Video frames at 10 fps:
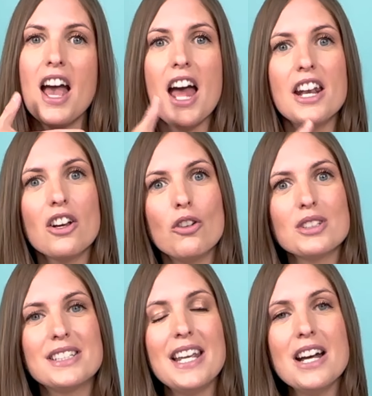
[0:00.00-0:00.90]
and it
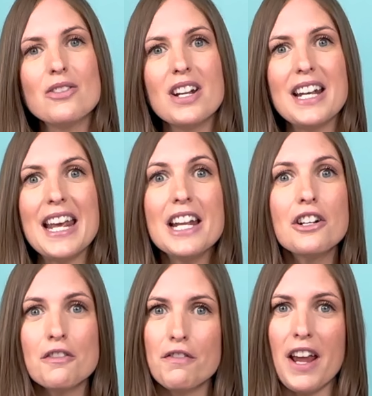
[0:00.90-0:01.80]
goes down and
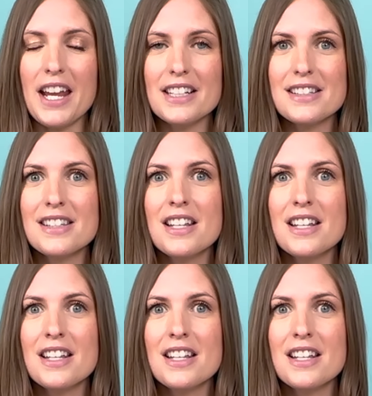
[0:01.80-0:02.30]
innervates